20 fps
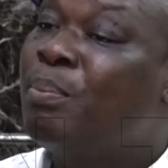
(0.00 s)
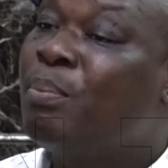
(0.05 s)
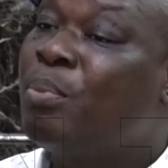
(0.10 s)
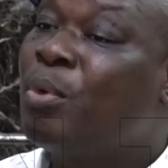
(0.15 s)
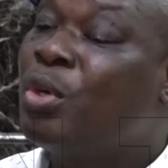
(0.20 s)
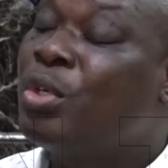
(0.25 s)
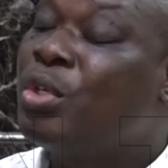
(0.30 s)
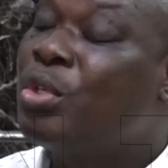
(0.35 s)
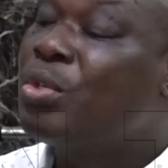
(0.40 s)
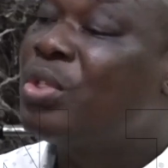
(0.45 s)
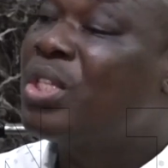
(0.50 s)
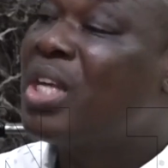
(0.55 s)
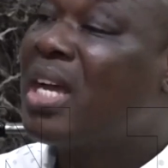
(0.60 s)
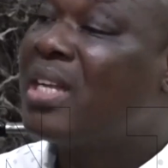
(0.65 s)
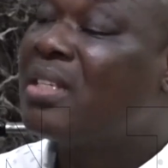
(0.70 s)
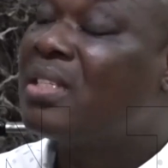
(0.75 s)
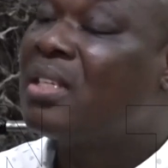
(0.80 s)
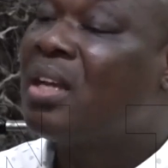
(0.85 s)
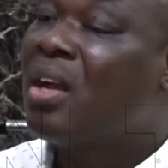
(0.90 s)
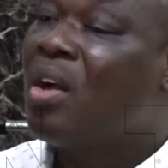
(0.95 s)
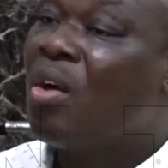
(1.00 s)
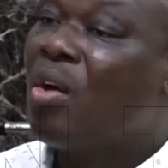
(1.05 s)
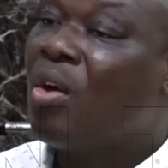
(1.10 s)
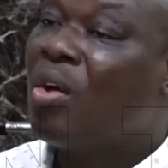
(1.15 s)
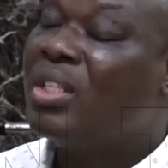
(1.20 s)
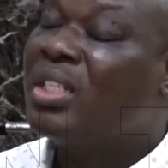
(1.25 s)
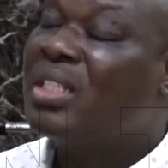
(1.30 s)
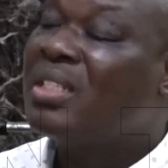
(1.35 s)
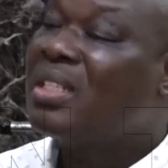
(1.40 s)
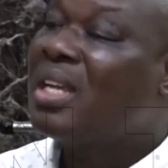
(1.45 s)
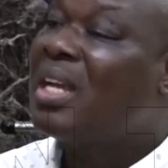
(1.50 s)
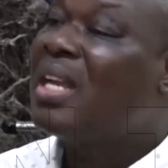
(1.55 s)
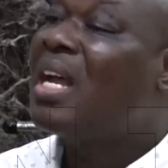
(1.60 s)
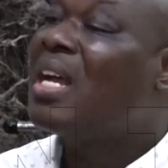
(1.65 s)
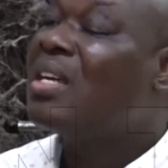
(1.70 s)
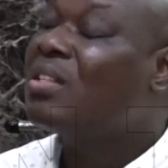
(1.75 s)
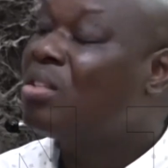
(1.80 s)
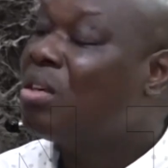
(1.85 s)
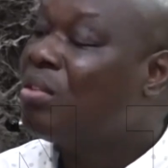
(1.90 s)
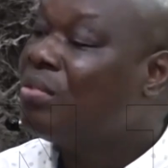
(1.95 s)
producers or the
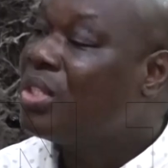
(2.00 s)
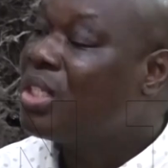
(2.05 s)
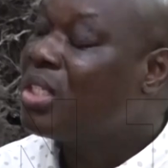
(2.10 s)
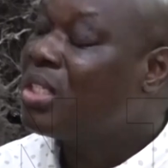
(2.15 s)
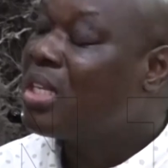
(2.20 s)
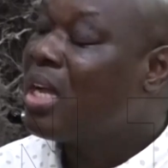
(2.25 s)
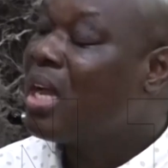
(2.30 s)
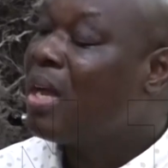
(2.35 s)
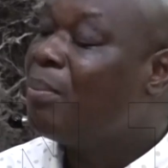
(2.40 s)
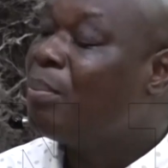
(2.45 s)
sellers of these